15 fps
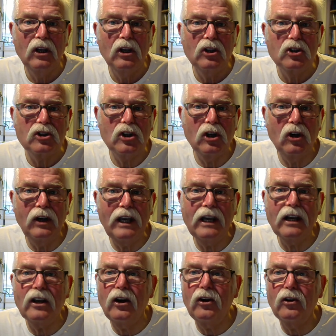So here
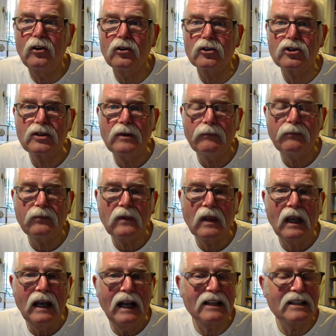goes.
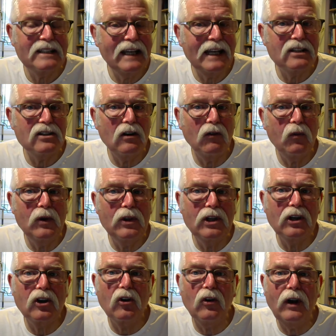I start off with a
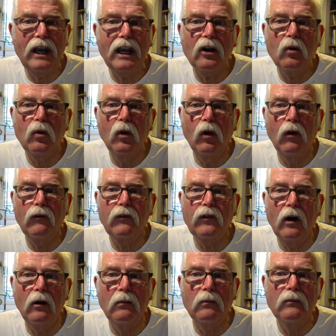great quote
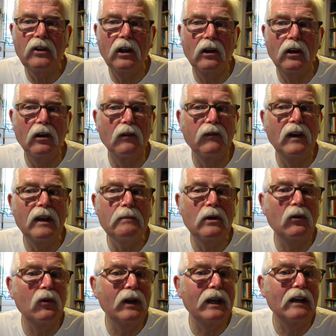from the lovely
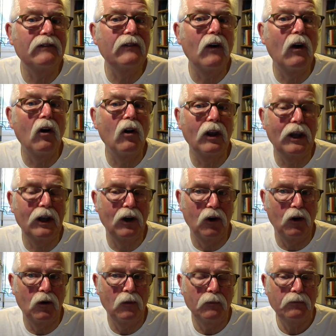Maria
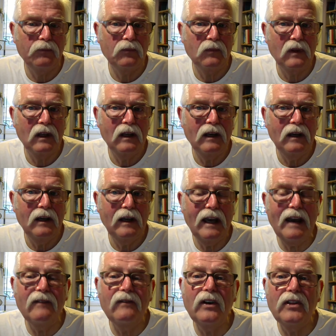Forleo.
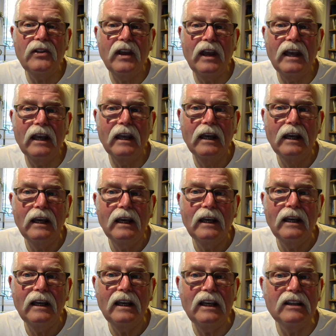Everything
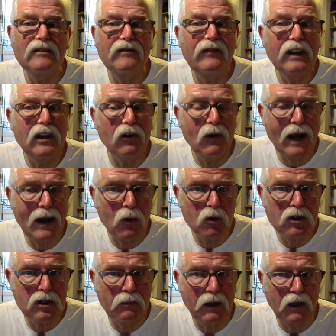is
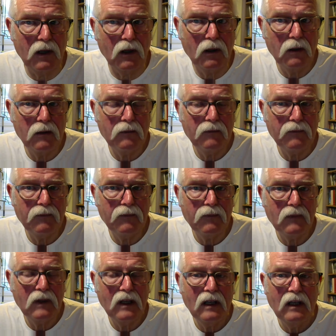figure-outable.
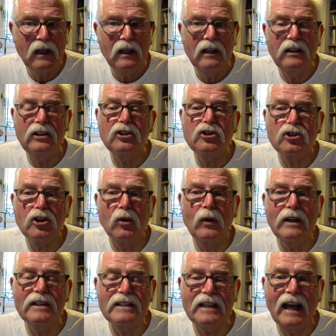And it's true,
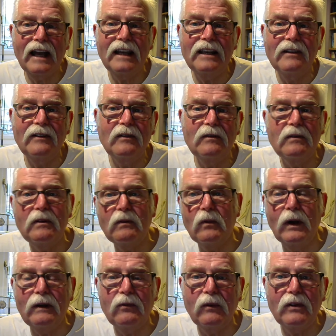is that
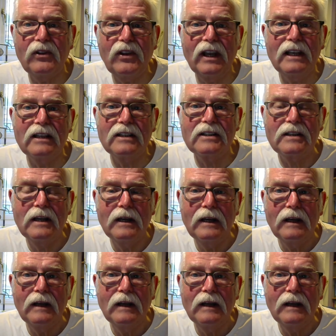you, things